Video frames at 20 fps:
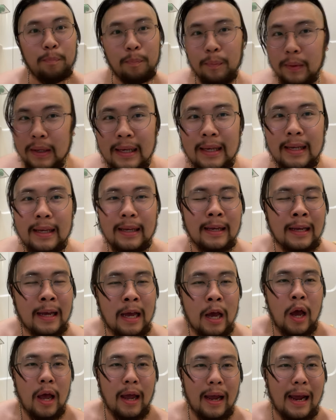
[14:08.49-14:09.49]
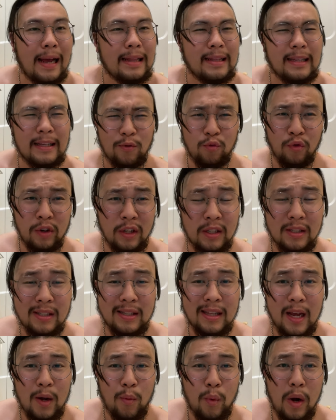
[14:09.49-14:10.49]
be at the arena
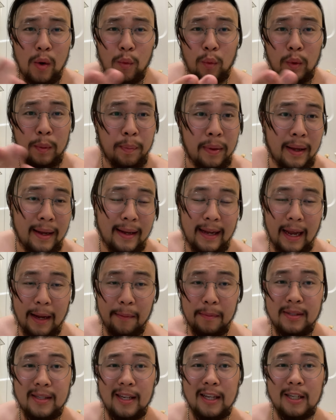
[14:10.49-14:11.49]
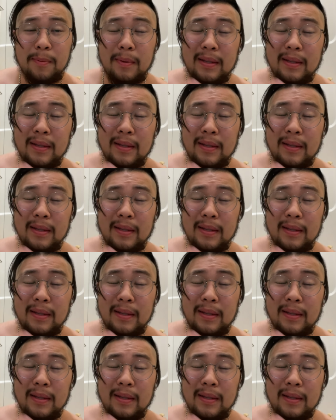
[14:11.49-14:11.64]
night while we playing Game 6.